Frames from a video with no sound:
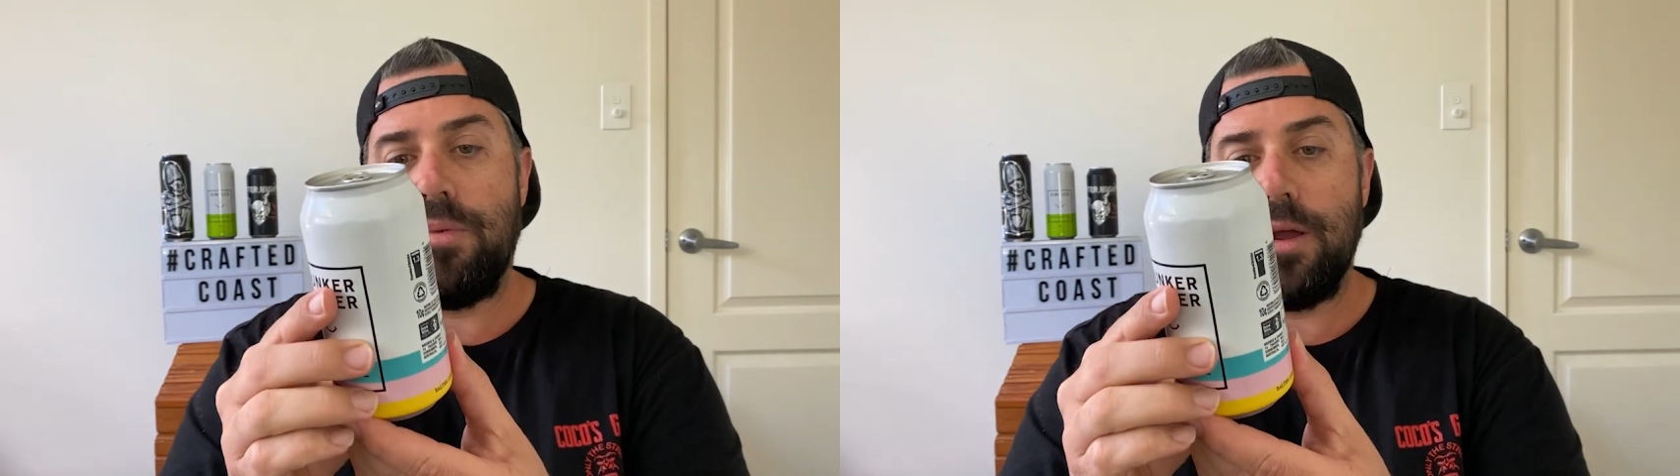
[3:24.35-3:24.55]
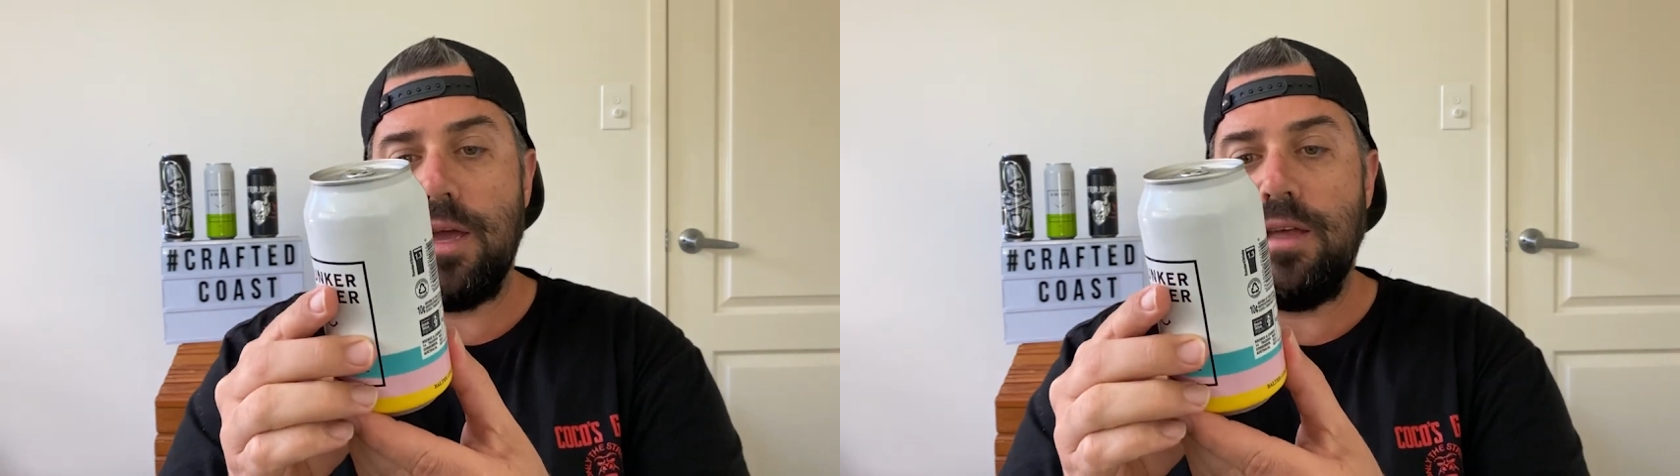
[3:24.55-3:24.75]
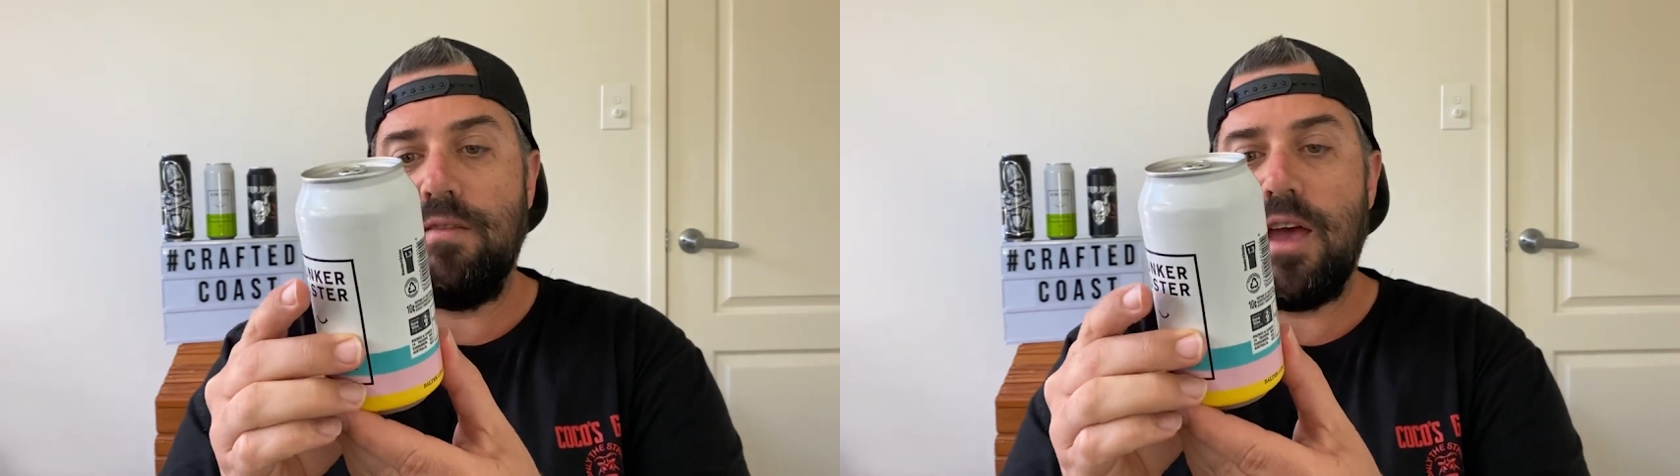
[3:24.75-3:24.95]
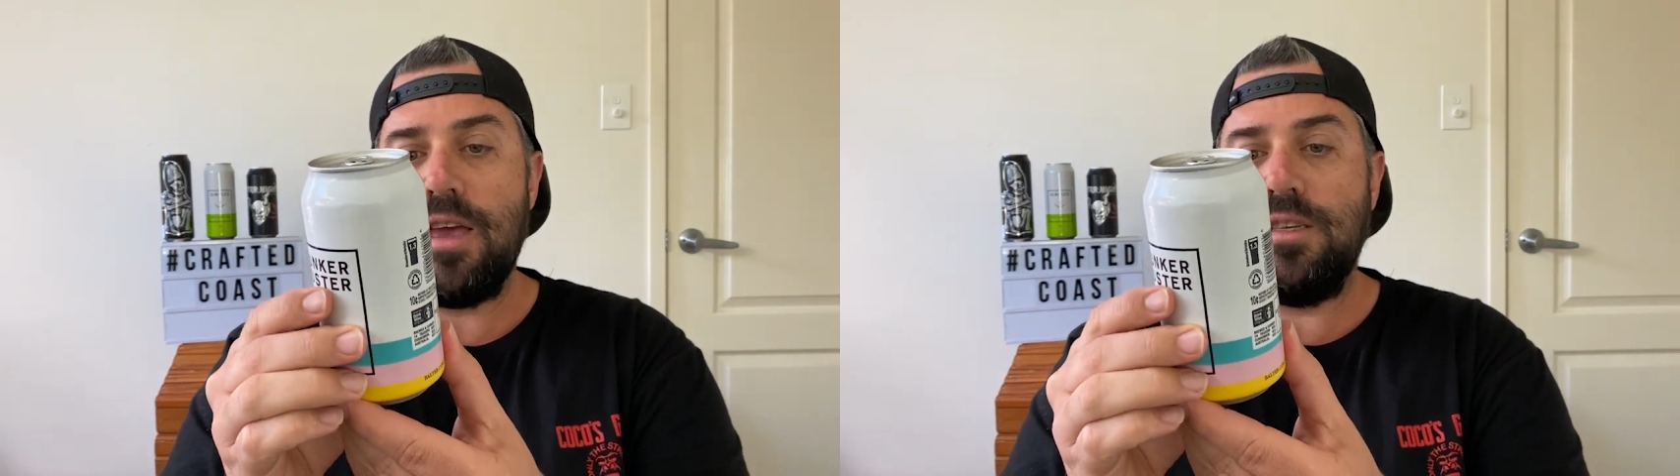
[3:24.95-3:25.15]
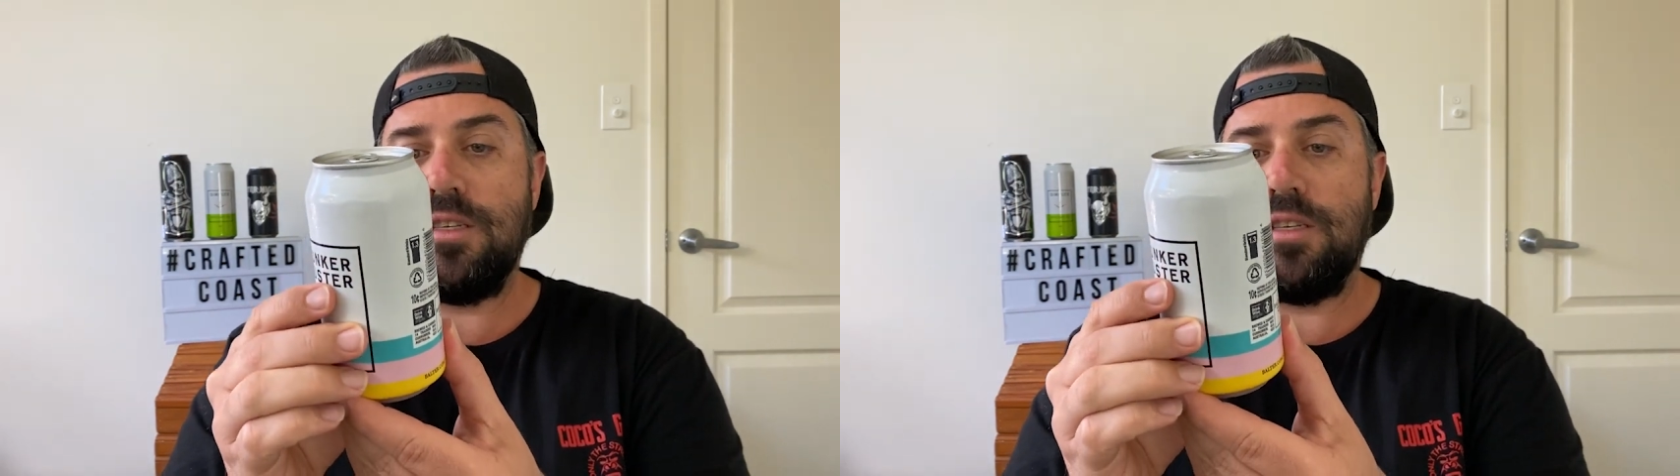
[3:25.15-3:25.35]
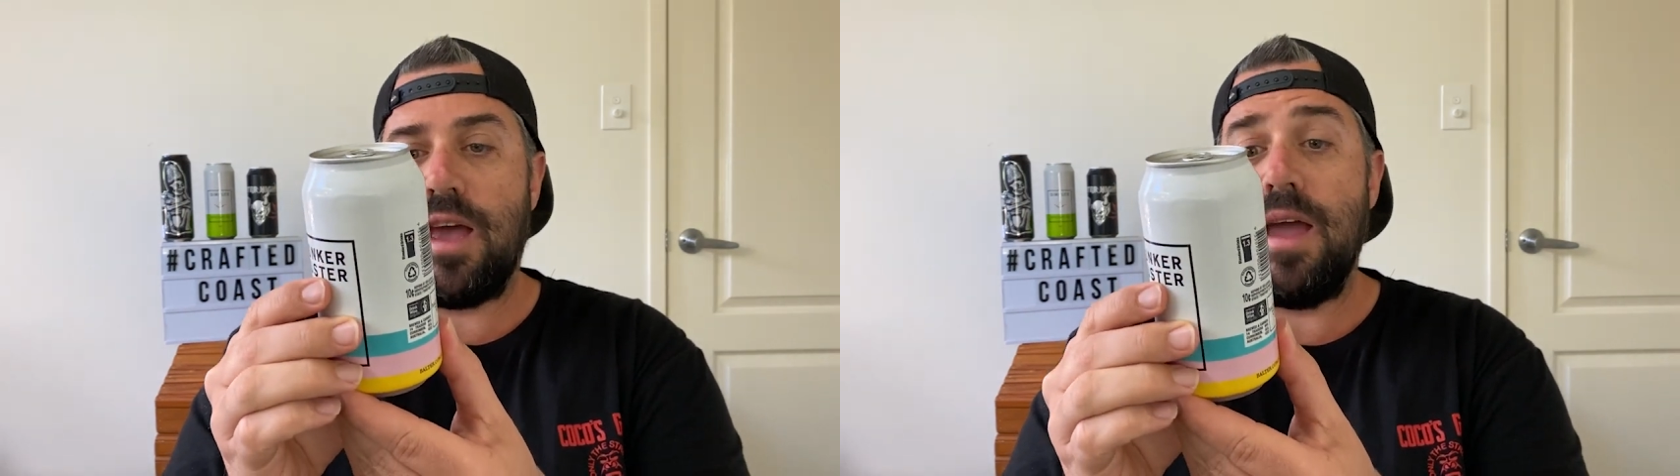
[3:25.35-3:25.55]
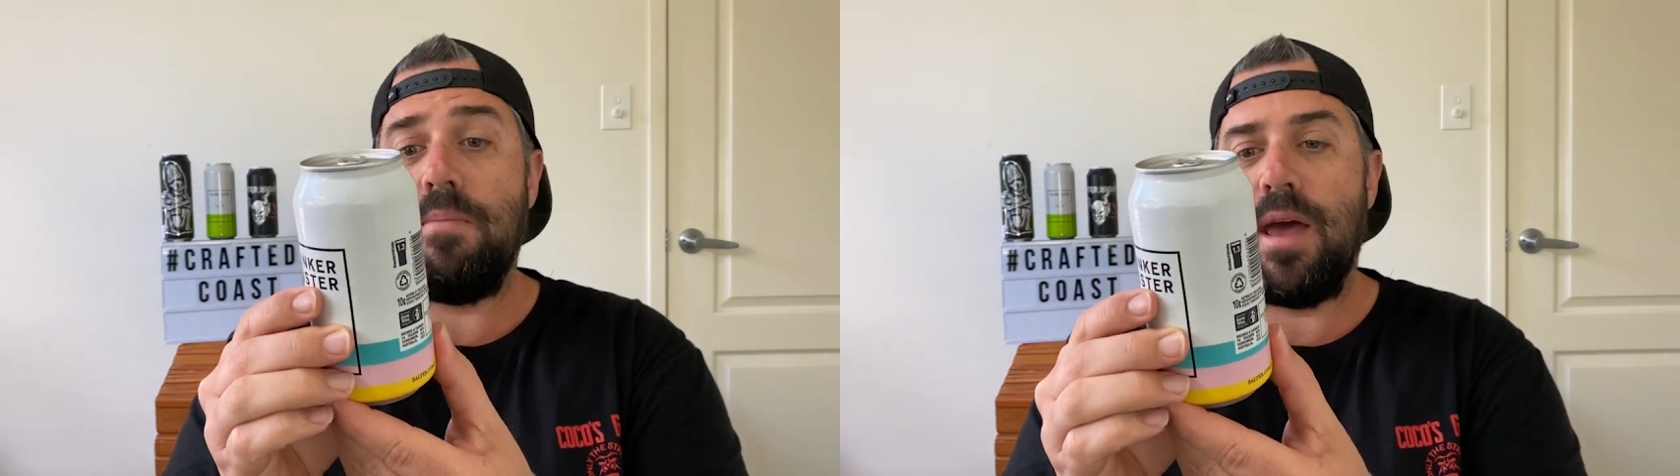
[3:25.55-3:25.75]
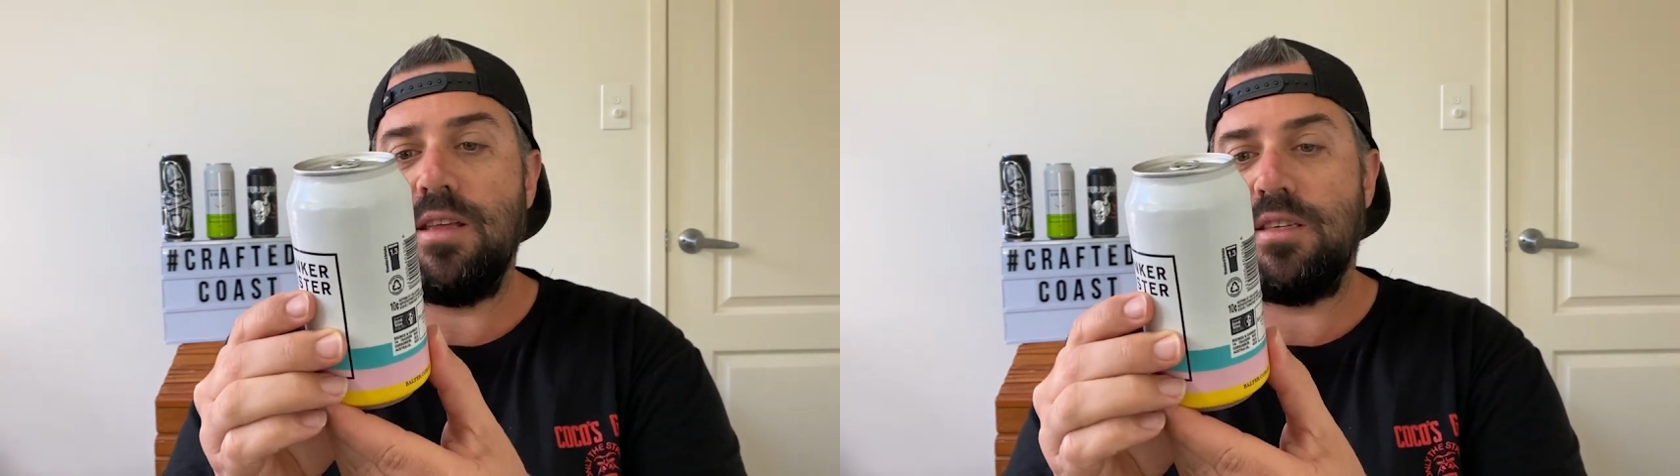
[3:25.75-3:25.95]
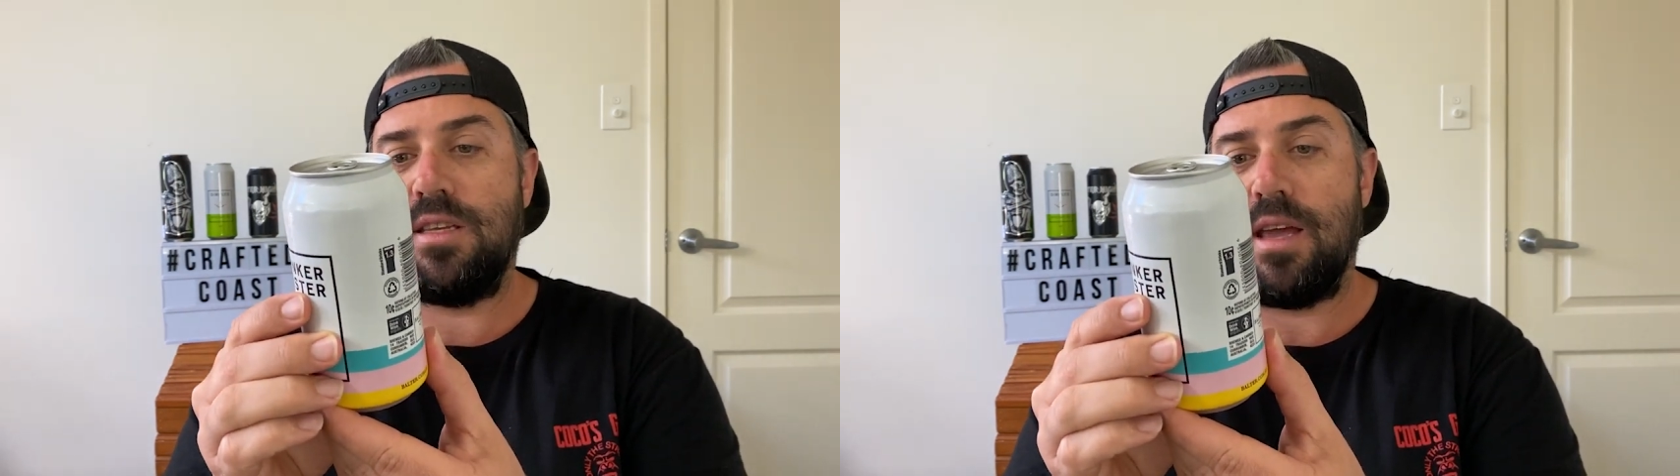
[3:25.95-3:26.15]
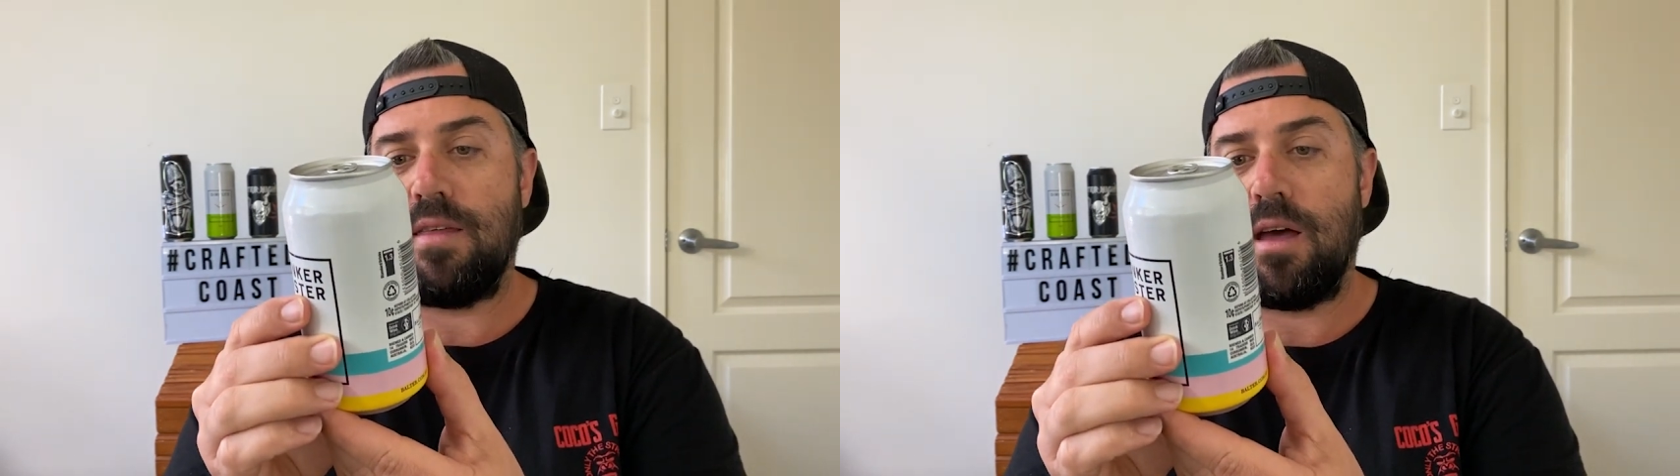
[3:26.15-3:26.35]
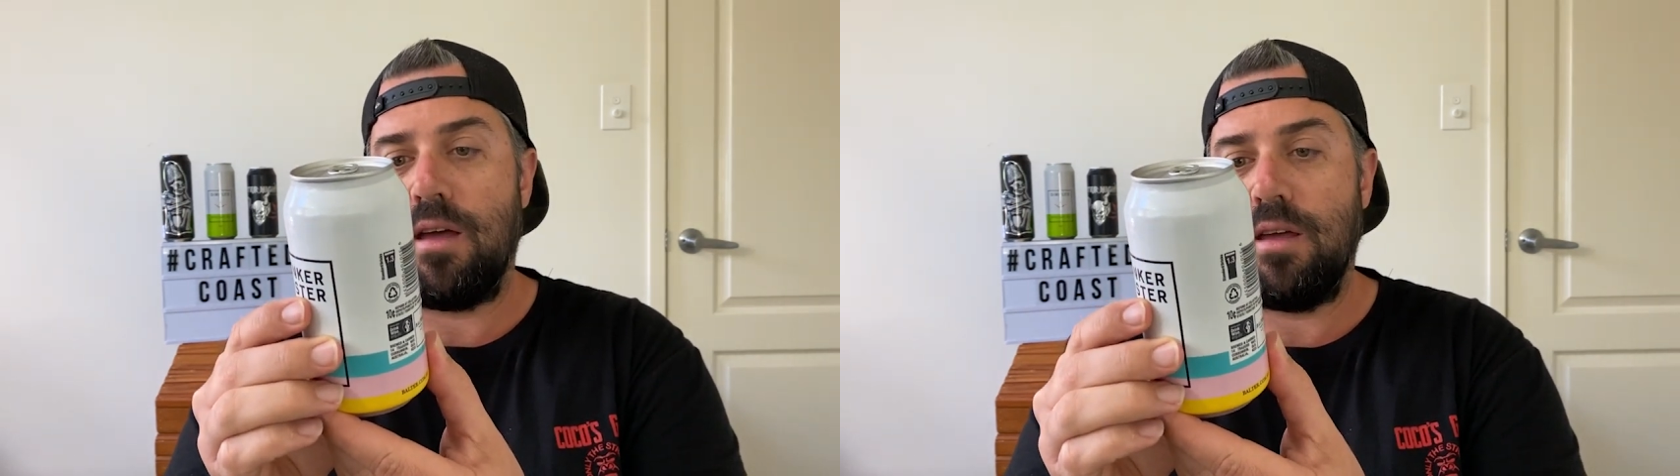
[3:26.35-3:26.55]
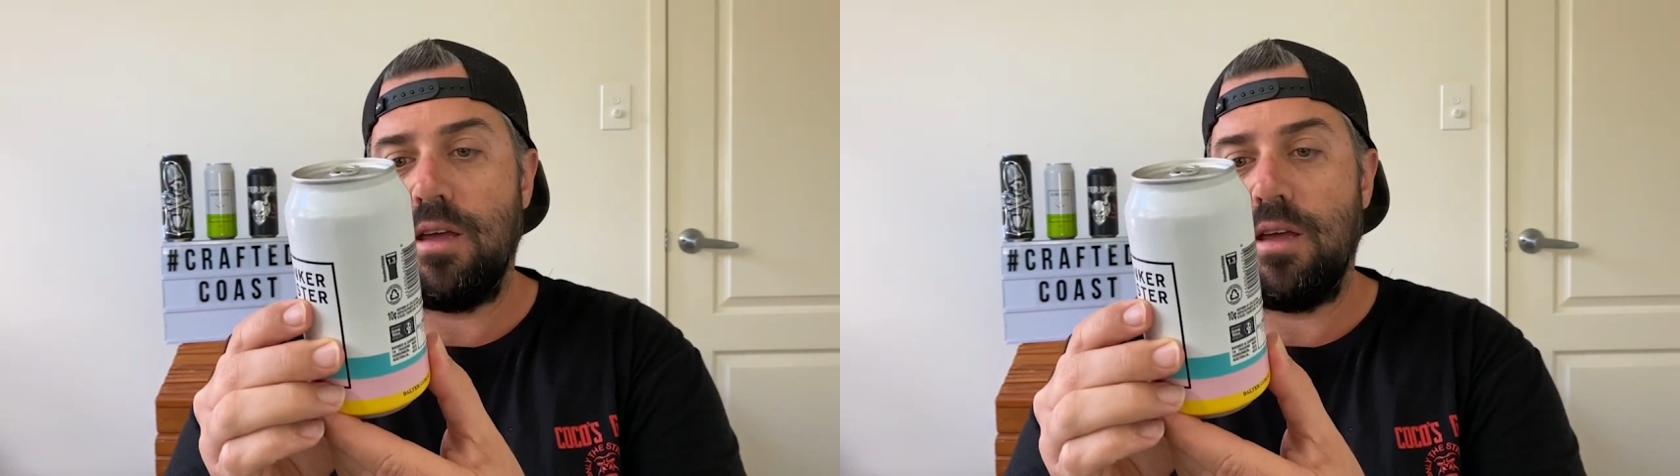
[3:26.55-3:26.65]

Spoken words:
bringing tastes and mates together.